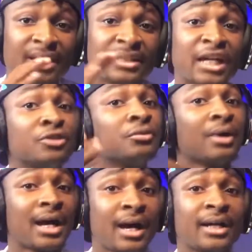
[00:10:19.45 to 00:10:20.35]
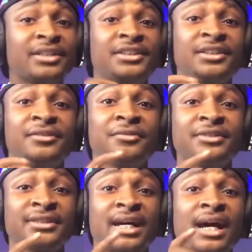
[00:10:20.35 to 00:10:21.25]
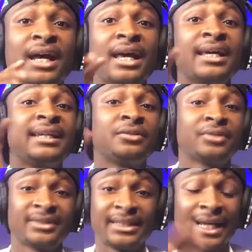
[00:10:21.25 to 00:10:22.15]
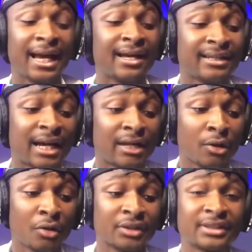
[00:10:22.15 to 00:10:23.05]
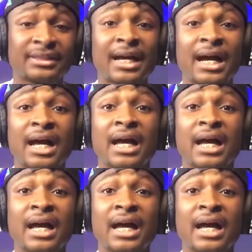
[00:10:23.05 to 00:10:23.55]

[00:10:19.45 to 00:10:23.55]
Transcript: that to her, she knows that it was the guy that lost, that